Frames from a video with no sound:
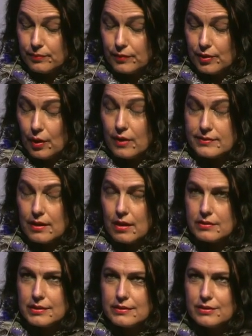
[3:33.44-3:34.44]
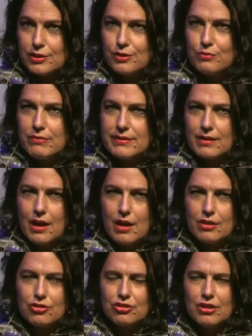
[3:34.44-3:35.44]
So I started to
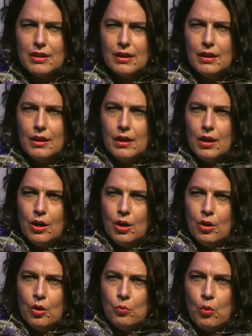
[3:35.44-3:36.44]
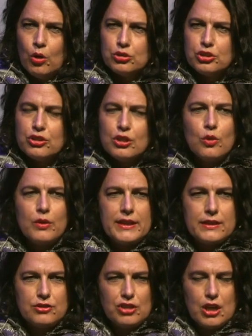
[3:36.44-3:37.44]
research what should a
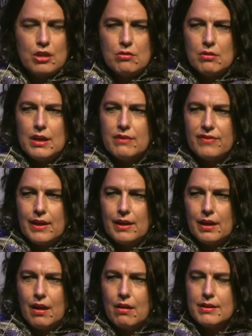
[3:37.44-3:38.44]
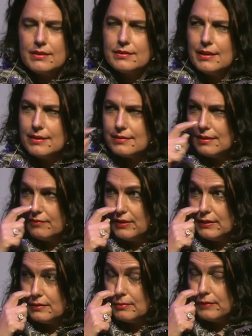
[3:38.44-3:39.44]
lawyer do if their client is a
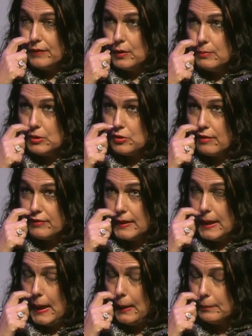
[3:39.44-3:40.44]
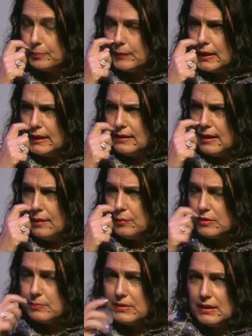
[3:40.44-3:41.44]
victim of human trafficking. And it
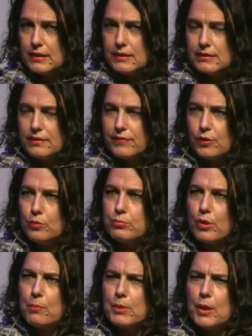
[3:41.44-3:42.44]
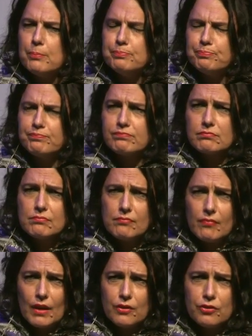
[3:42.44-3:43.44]
was a particularly difficult problem,
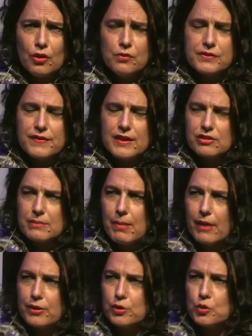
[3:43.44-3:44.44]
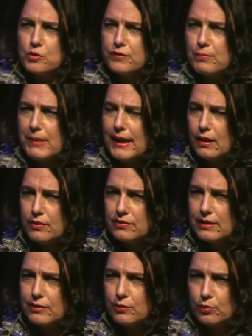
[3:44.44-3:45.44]
solved eventually by the Court of Appeal, who
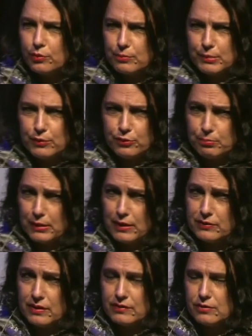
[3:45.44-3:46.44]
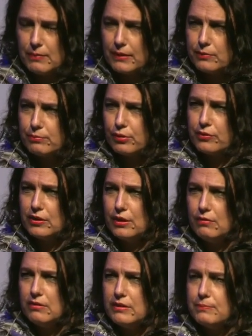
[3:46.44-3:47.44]
said it's all an abusive process, you mustn't
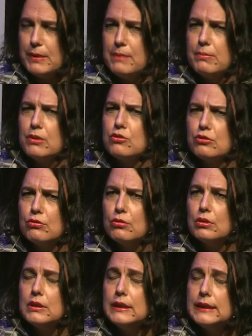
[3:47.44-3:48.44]
prosecute these people at all,